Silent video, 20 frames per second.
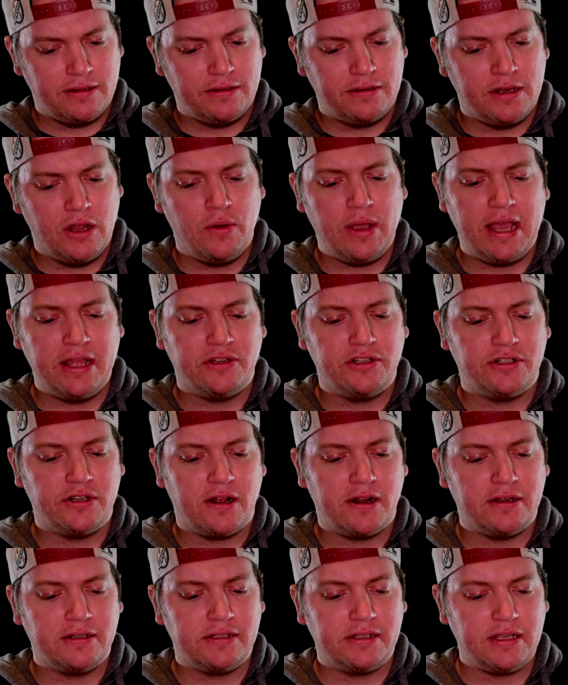No Ed
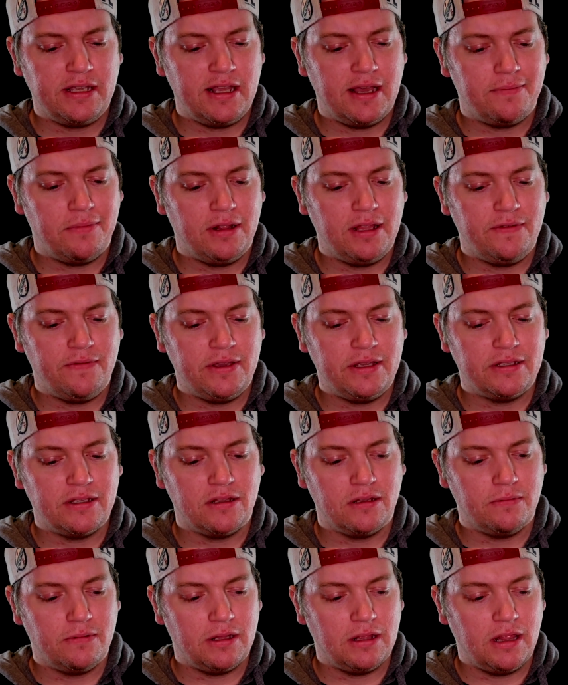Shaughnessy. I believe he's a
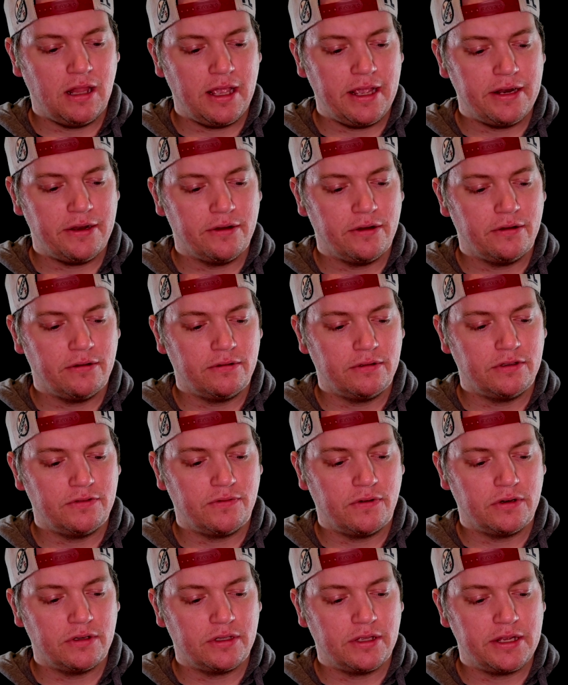little bit later as
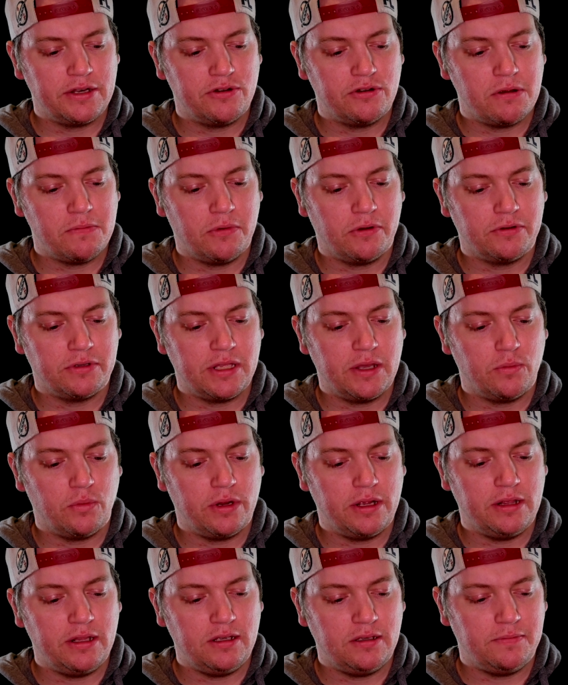far as like drummers that were
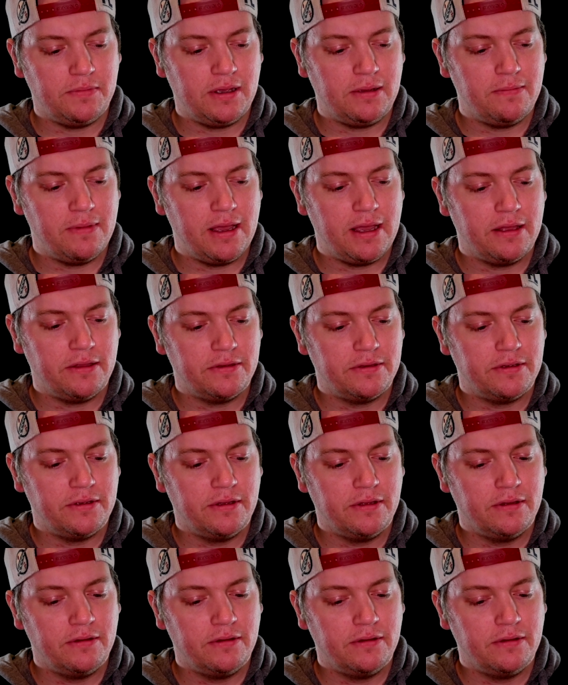in these big bands.